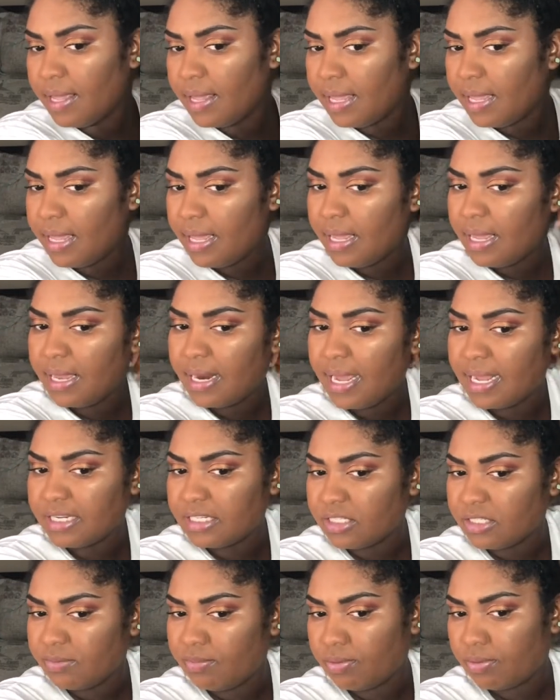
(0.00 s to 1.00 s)
and I
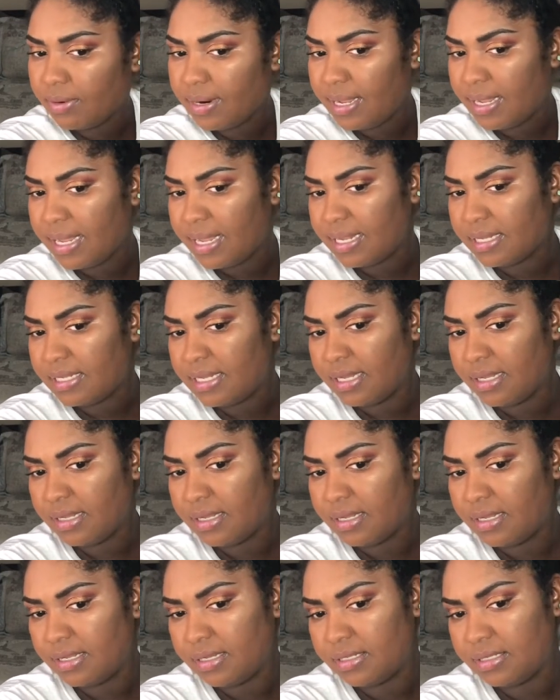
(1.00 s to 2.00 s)
just bring it
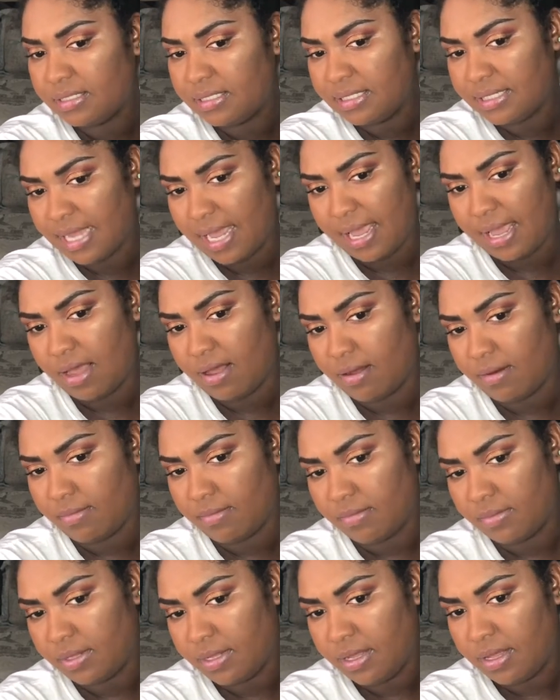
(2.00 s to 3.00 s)

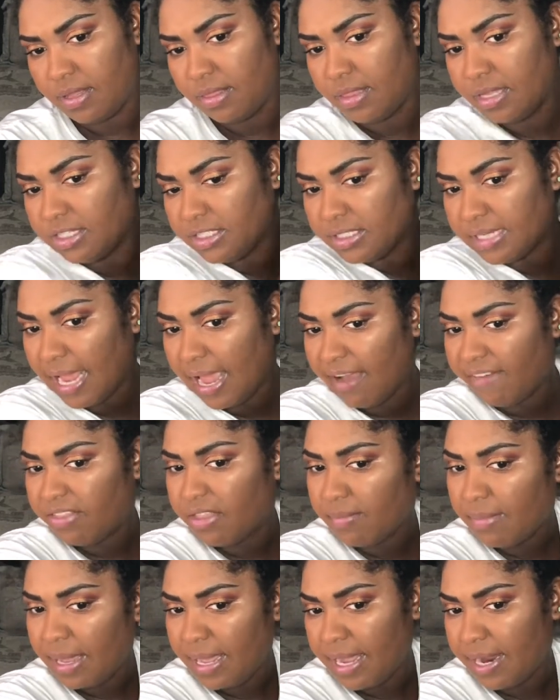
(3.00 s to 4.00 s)
down the shaft
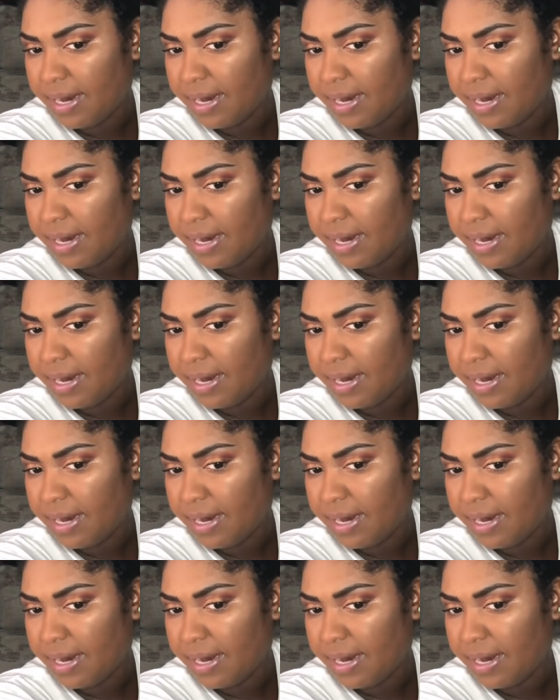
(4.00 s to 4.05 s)
of my